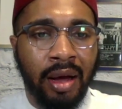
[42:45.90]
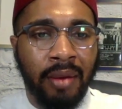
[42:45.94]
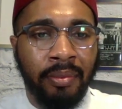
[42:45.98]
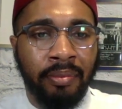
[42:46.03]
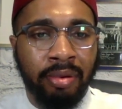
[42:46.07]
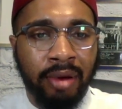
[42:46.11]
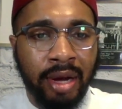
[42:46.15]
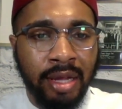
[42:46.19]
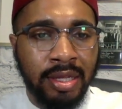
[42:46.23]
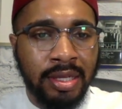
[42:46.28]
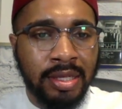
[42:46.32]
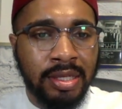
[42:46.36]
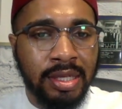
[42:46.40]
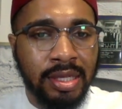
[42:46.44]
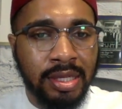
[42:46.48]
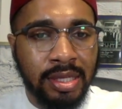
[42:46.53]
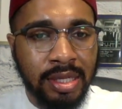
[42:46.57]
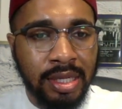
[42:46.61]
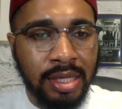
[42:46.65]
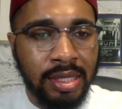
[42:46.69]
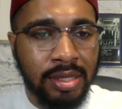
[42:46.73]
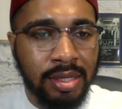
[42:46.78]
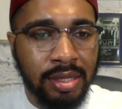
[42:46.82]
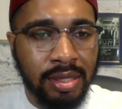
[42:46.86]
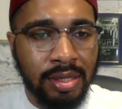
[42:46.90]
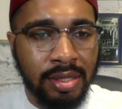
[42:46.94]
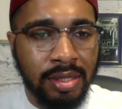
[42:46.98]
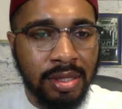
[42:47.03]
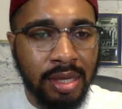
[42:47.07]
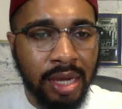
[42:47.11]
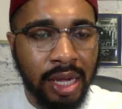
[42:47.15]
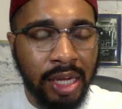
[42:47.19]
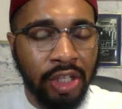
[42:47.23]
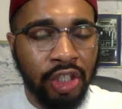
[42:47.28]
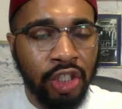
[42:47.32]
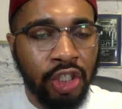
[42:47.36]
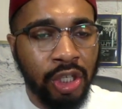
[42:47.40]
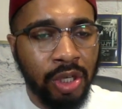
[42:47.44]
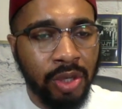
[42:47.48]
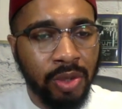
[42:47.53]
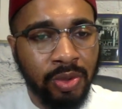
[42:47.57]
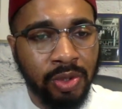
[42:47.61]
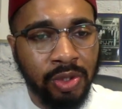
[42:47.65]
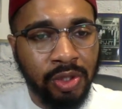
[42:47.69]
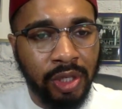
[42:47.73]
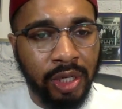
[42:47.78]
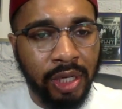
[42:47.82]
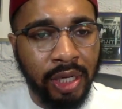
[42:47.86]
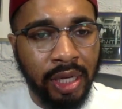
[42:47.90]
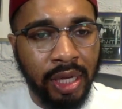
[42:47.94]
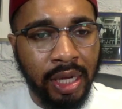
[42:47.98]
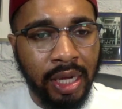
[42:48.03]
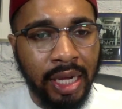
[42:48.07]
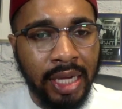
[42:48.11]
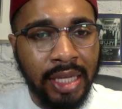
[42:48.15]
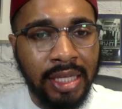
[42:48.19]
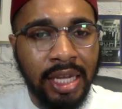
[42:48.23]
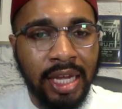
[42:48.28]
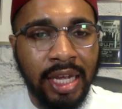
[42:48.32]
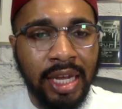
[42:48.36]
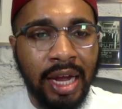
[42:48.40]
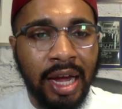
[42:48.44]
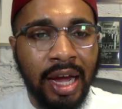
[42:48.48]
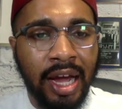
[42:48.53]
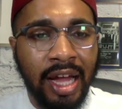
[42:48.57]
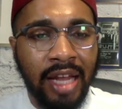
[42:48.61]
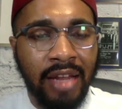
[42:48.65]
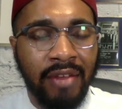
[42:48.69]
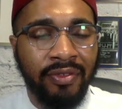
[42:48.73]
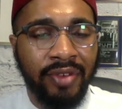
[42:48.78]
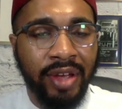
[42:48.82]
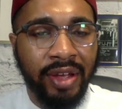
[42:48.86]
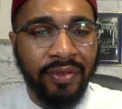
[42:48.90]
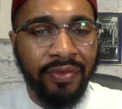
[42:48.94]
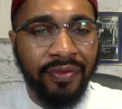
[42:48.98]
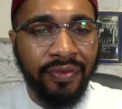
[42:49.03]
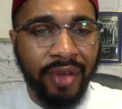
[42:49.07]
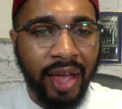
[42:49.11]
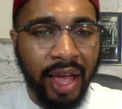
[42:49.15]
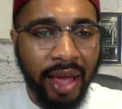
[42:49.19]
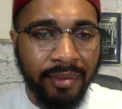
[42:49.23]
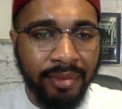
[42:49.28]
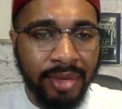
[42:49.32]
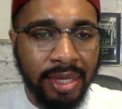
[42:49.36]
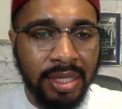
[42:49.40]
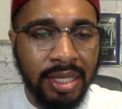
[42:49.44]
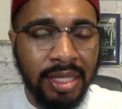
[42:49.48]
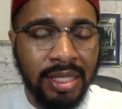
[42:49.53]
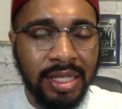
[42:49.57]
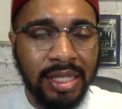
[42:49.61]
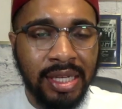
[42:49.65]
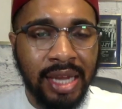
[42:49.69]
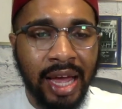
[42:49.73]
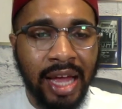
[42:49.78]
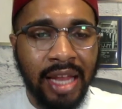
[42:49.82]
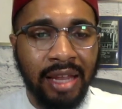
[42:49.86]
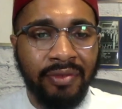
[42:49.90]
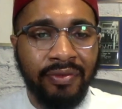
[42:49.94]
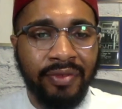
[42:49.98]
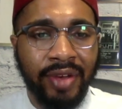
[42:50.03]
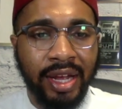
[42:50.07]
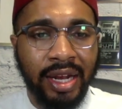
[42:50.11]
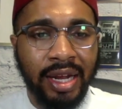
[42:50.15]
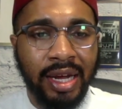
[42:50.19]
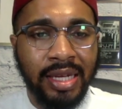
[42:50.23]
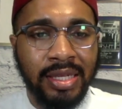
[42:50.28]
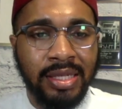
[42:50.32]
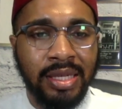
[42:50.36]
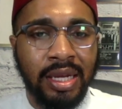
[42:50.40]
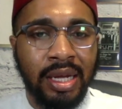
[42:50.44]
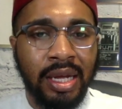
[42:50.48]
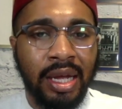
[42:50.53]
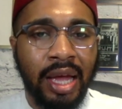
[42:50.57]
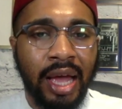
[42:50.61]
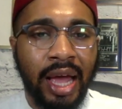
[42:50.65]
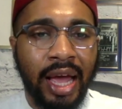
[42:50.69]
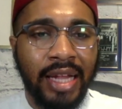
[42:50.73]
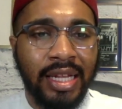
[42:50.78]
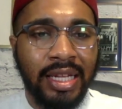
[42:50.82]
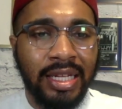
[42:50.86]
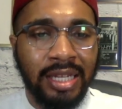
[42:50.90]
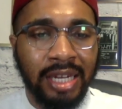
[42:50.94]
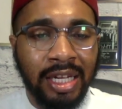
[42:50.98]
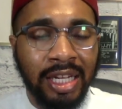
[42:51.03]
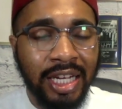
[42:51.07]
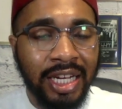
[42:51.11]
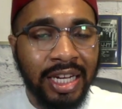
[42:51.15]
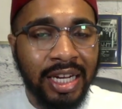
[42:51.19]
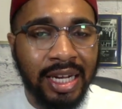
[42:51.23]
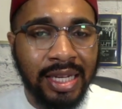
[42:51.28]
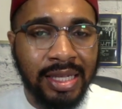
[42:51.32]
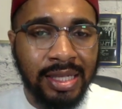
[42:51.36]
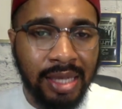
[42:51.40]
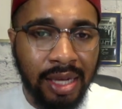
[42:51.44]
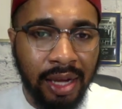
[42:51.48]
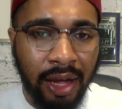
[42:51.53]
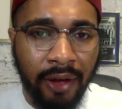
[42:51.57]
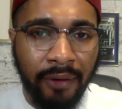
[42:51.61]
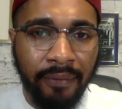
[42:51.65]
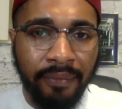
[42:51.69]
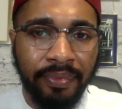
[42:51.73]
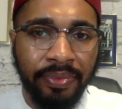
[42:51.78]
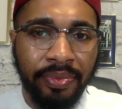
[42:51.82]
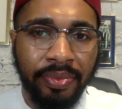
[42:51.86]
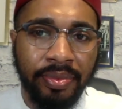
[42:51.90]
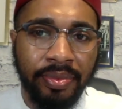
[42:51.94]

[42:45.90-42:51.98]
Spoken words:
brothers and sisters and children. He's here to elevate families. He's here to elevate us and to clean us up.